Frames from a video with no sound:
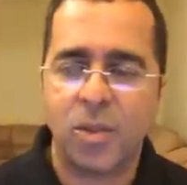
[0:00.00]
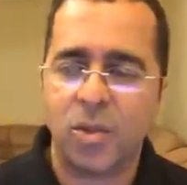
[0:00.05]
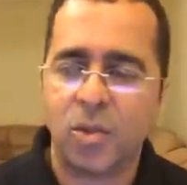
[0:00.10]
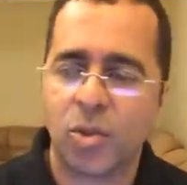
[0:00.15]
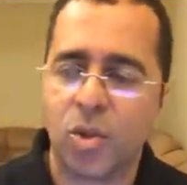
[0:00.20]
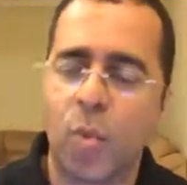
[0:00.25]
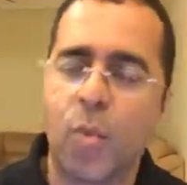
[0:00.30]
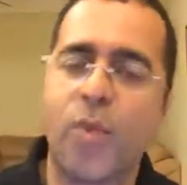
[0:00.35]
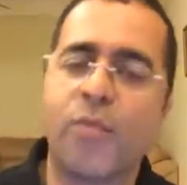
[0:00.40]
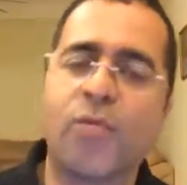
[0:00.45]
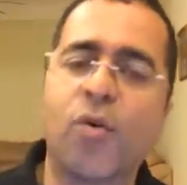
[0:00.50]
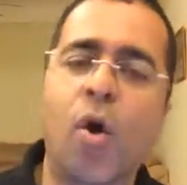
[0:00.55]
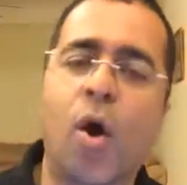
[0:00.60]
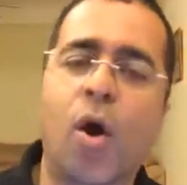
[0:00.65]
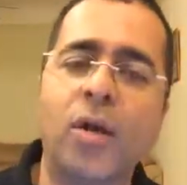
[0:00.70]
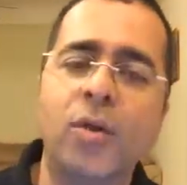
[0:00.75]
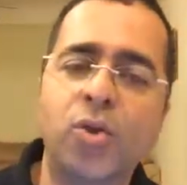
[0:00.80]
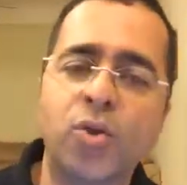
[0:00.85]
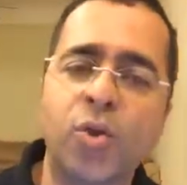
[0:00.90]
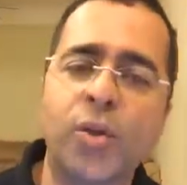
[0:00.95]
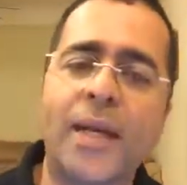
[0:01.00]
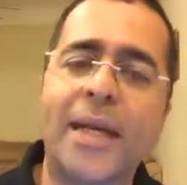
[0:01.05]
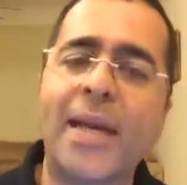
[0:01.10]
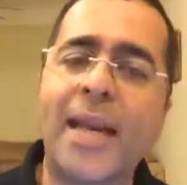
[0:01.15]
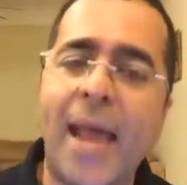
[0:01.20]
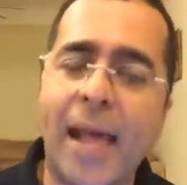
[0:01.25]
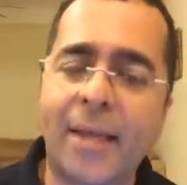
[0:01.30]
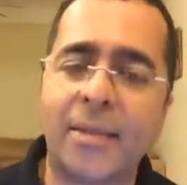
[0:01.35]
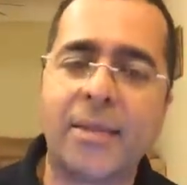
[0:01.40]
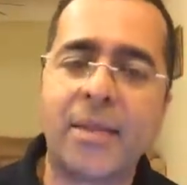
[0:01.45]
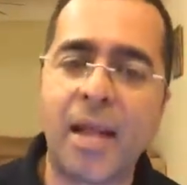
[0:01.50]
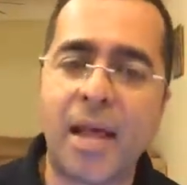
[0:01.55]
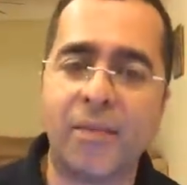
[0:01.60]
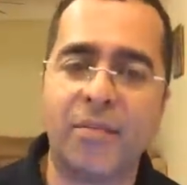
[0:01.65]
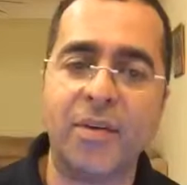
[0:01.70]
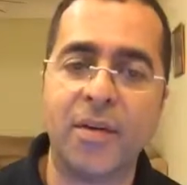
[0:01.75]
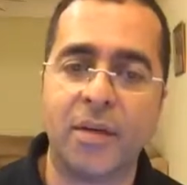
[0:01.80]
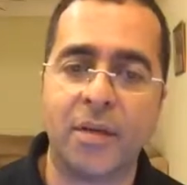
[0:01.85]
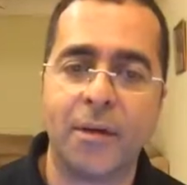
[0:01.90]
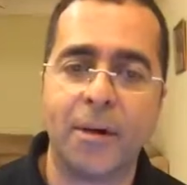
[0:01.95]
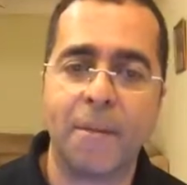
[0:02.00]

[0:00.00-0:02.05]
So we've gone to the next level.